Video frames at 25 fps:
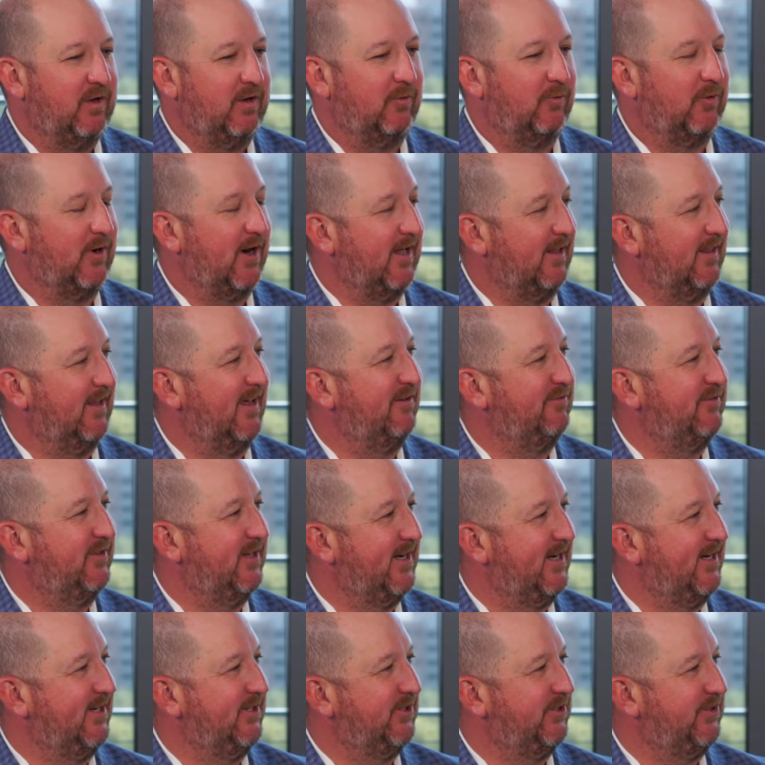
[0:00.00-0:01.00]
when I left the
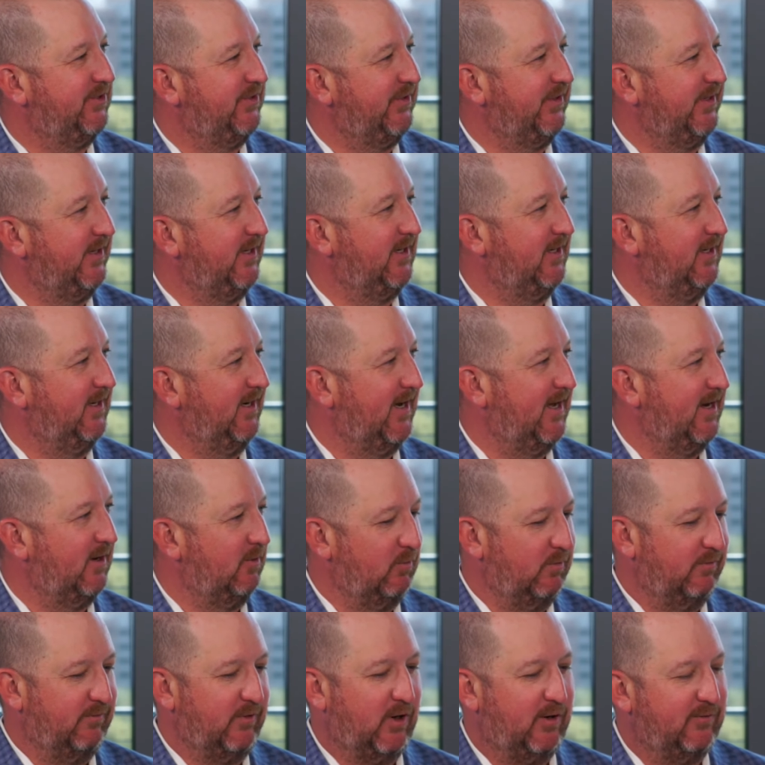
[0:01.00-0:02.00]
agency, I had a
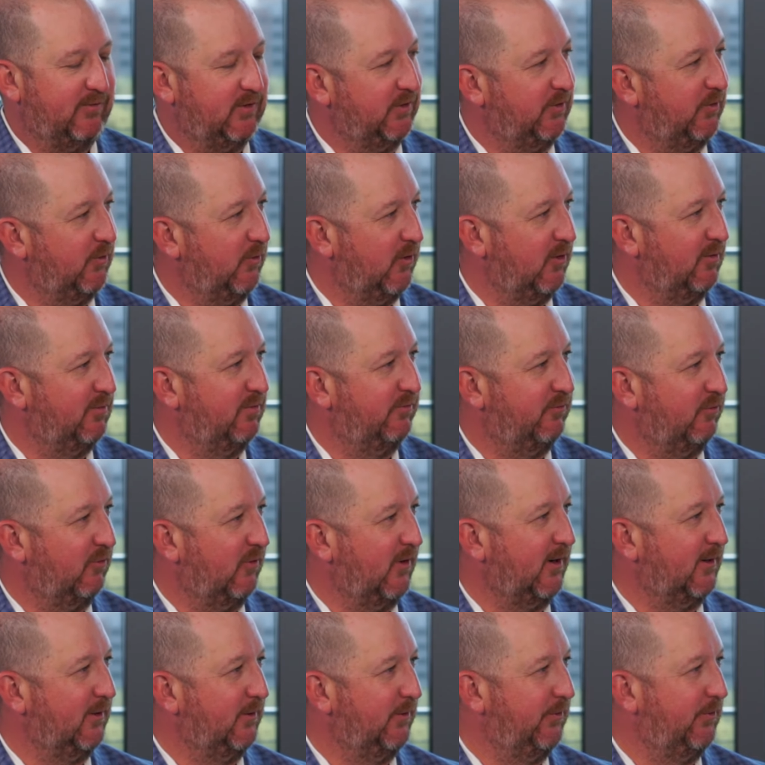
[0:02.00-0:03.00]
revolving door
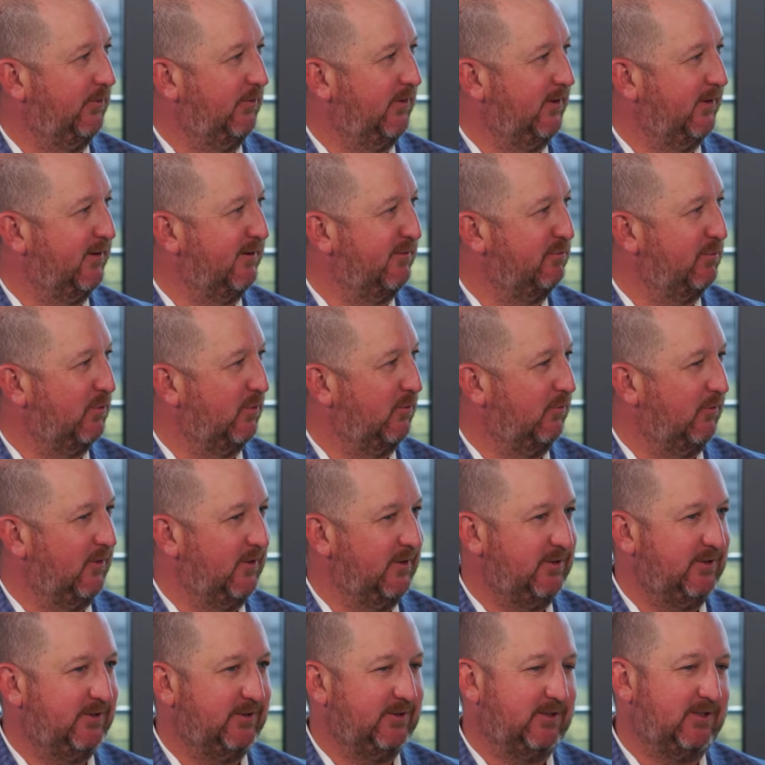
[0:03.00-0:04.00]
before I could do any government
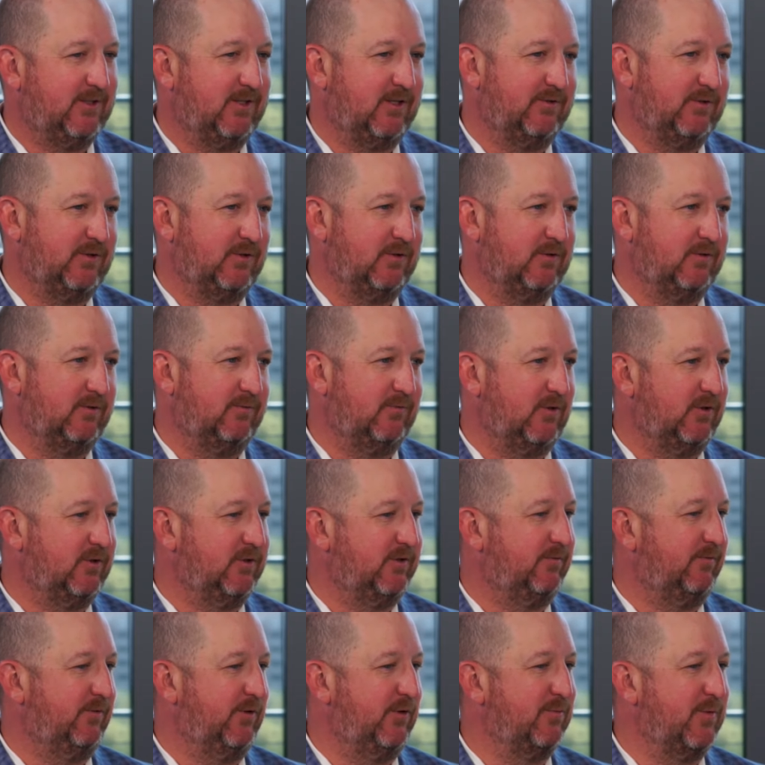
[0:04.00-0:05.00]
relations stuff. So the
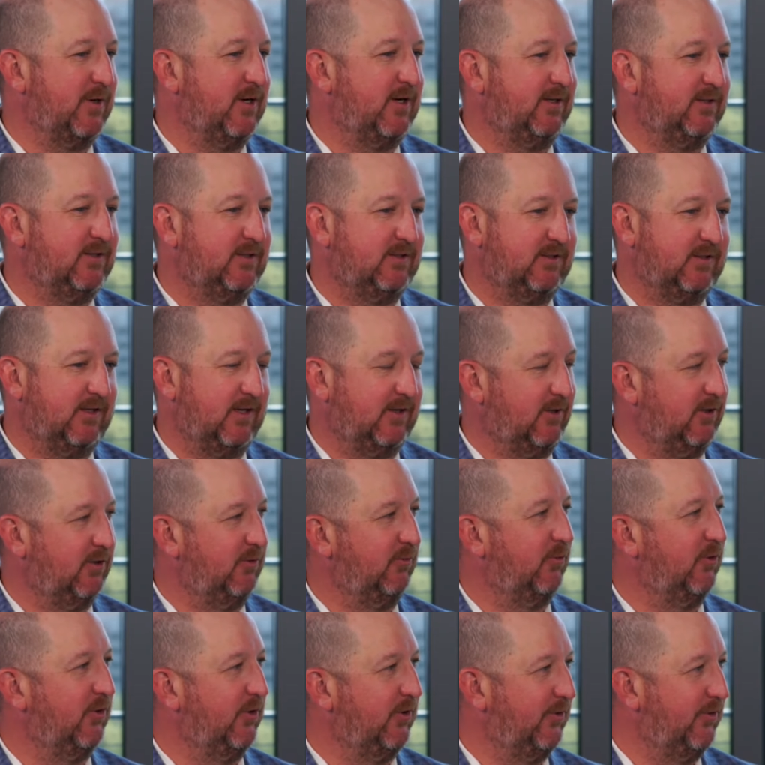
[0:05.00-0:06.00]
first few months, I
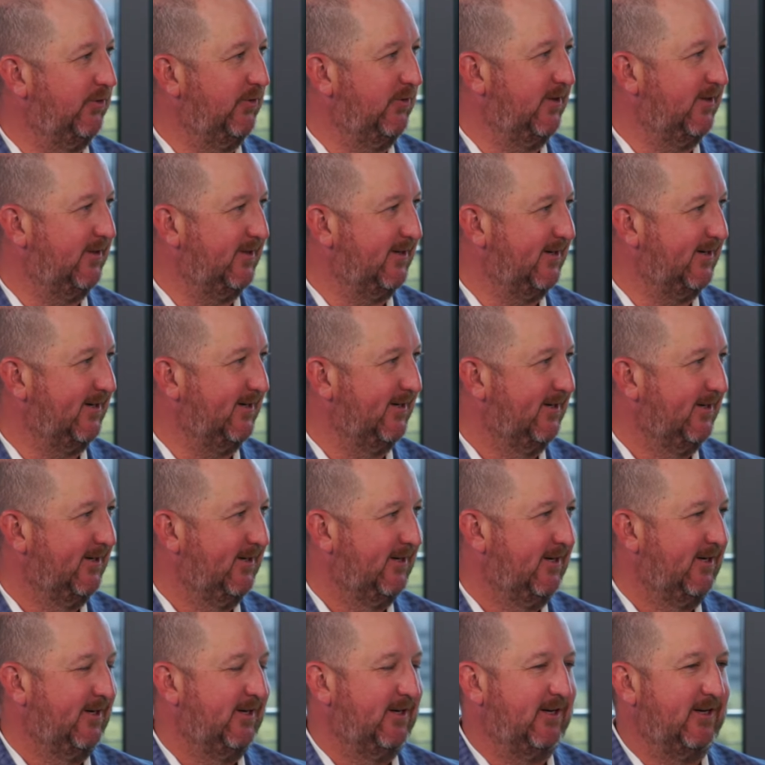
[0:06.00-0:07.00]
couldn't really do anything.
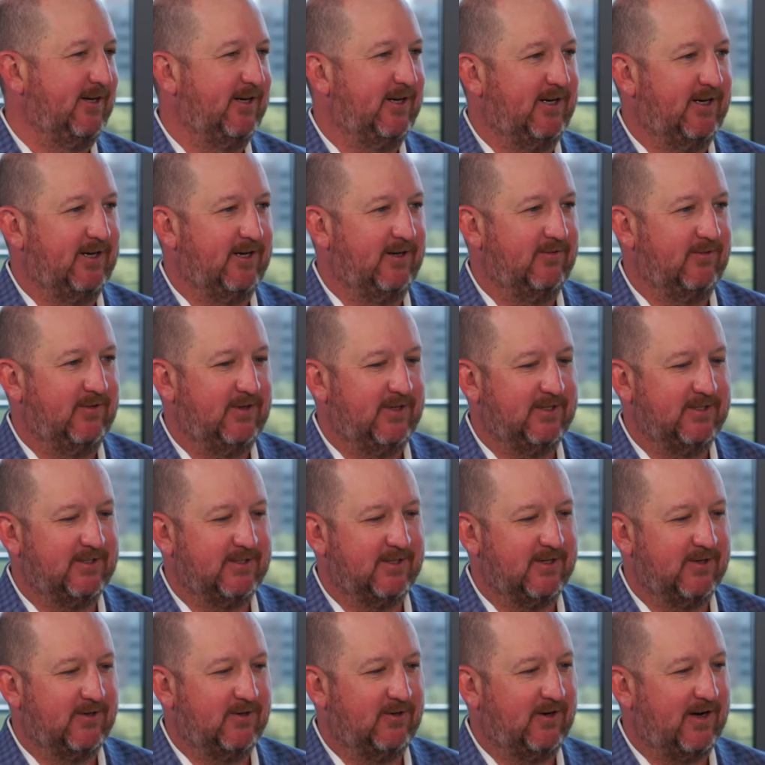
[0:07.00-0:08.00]
Uh, and
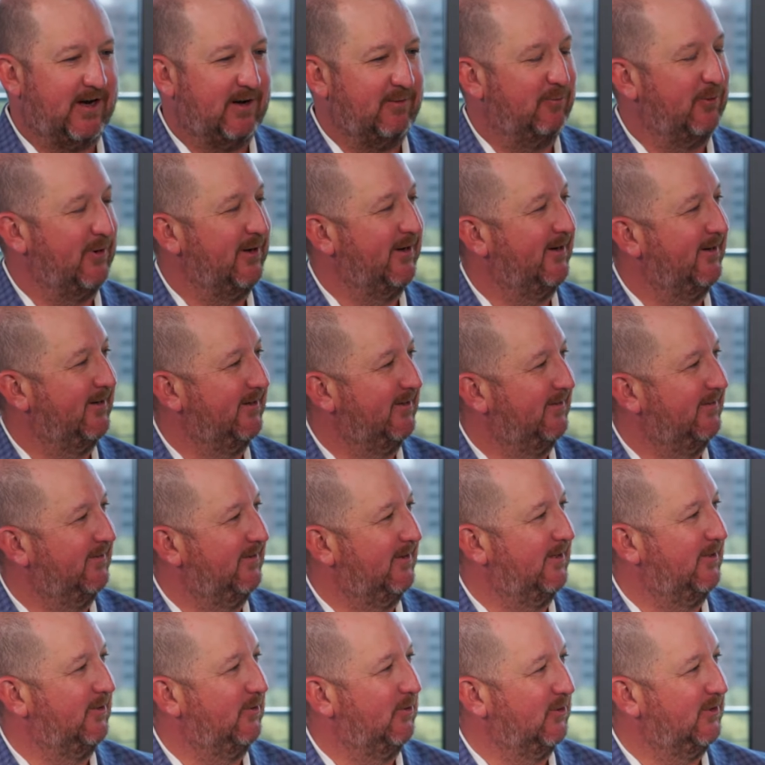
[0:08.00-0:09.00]
so I went and,
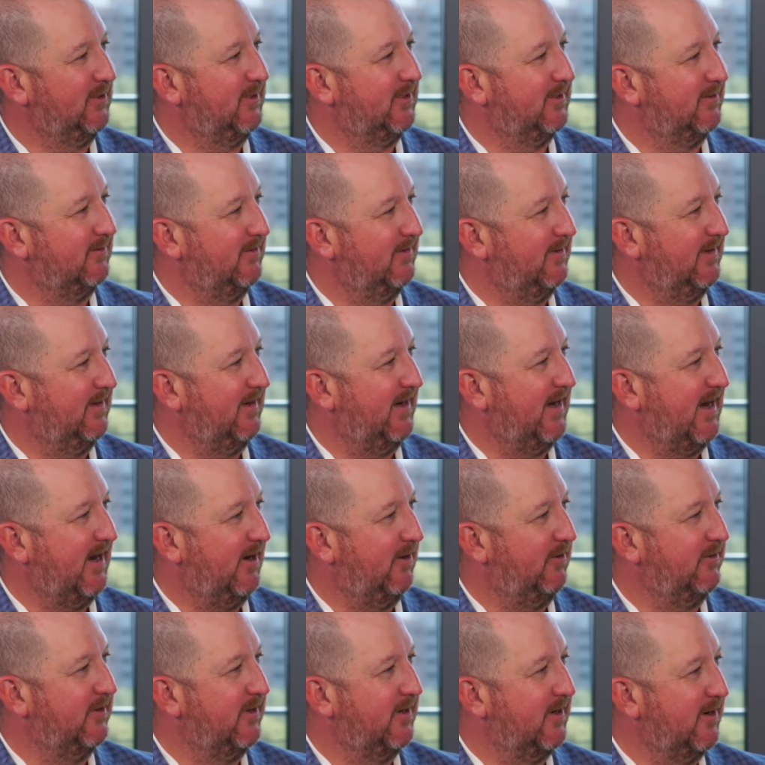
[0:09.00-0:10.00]
and looked at
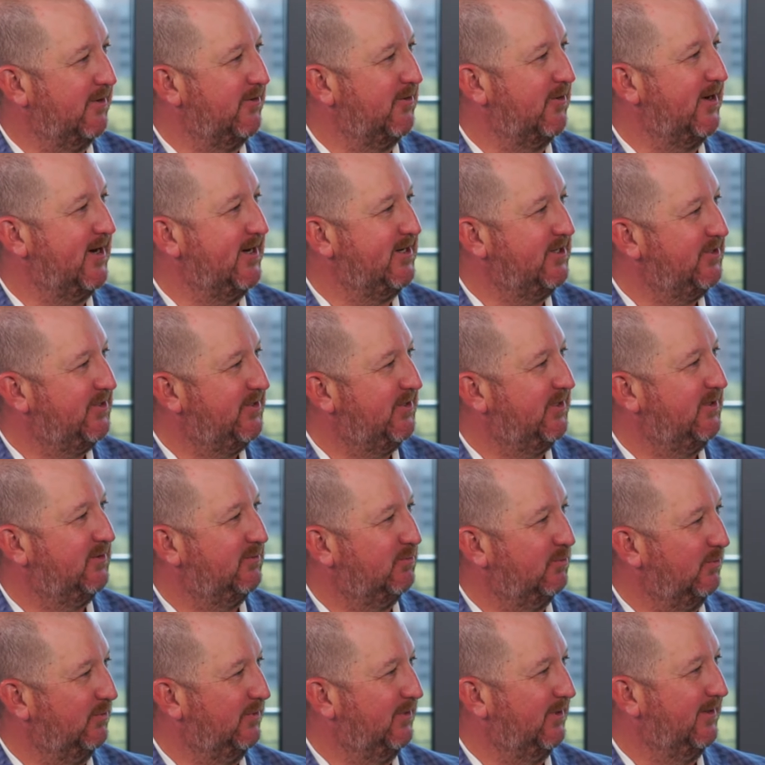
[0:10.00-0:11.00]
how the other agencies
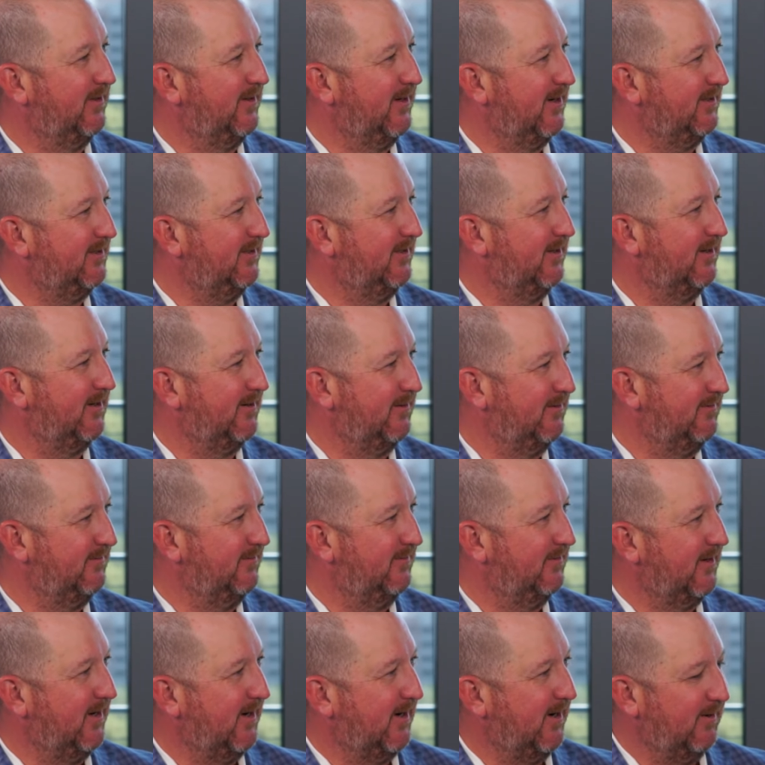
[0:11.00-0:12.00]
would conduct their
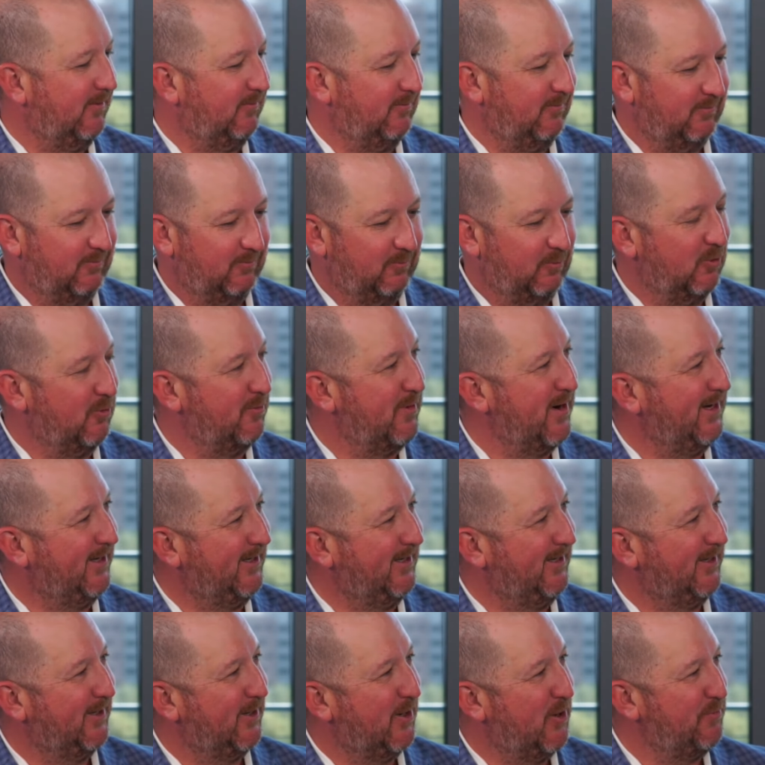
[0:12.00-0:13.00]
uh,
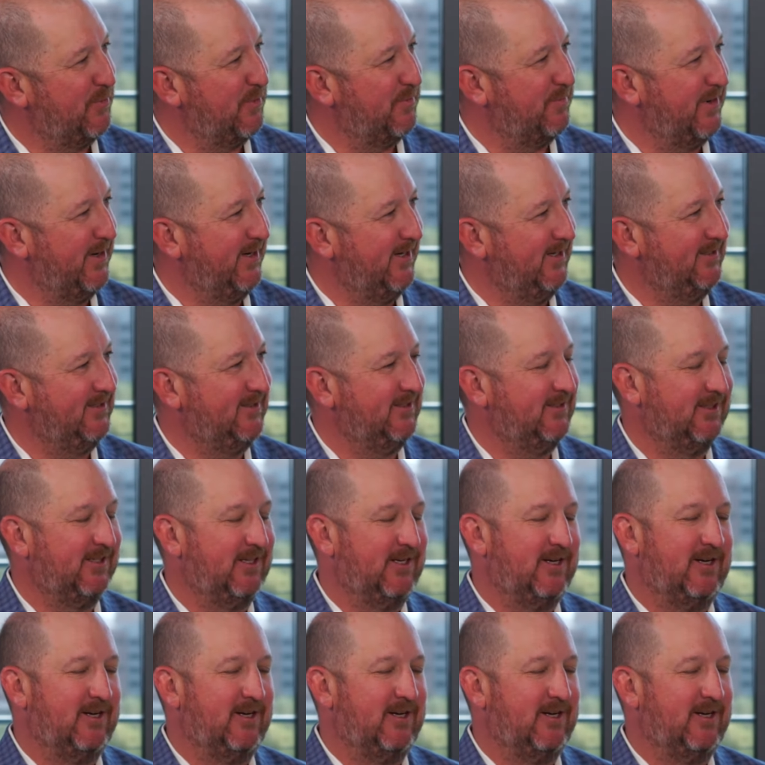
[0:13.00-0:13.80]
rulemaking and open meetings.